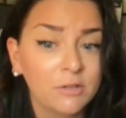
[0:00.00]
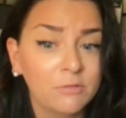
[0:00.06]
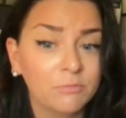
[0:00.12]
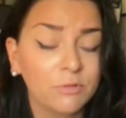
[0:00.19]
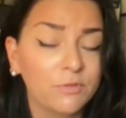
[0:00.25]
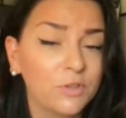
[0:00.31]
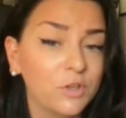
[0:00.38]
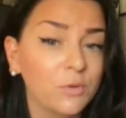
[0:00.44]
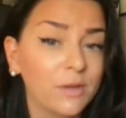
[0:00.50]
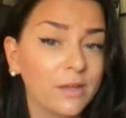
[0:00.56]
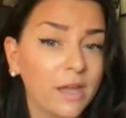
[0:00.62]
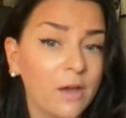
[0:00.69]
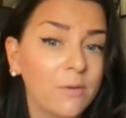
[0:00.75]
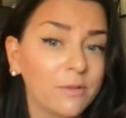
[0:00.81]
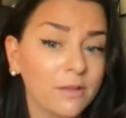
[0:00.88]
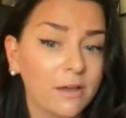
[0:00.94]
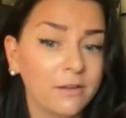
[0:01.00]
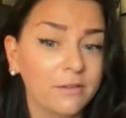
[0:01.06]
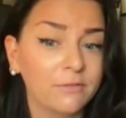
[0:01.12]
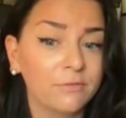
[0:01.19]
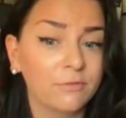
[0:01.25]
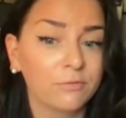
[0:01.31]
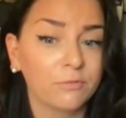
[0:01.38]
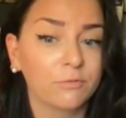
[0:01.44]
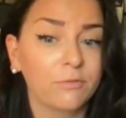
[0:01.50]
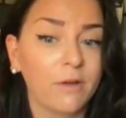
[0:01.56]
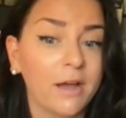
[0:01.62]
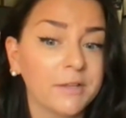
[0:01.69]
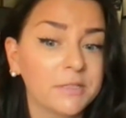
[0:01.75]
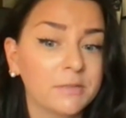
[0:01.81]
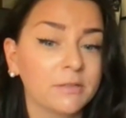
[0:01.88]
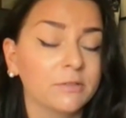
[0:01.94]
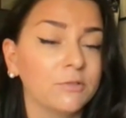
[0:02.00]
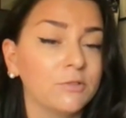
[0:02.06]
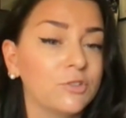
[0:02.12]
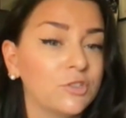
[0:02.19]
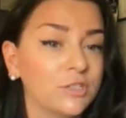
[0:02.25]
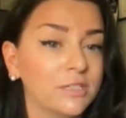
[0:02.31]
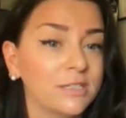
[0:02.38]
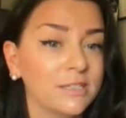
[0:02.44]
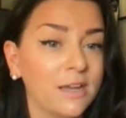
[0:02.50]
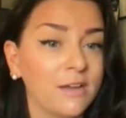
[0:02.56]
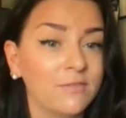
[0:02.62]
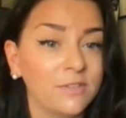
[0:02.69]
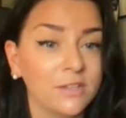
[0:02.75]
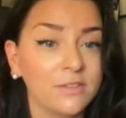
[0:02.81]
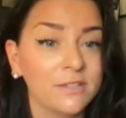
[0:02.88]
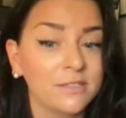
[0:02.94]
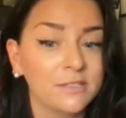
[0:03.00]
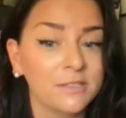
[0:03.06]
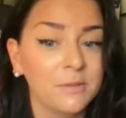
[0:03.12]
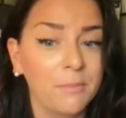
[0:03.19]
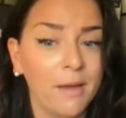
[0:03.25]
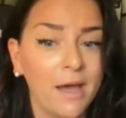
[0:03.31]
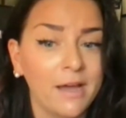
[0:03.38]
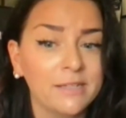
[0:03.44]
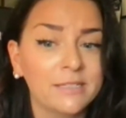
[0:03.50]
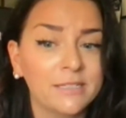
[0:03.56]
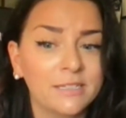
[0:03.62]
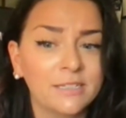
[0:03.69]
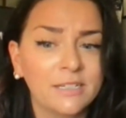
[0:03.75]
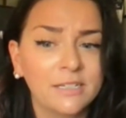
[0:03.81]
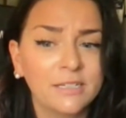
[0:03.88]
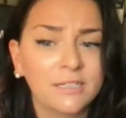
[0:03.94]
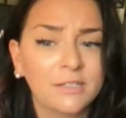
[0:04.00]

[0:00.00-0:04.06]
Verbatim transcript: reviewing how a lot of RASP solutions have done this in the past.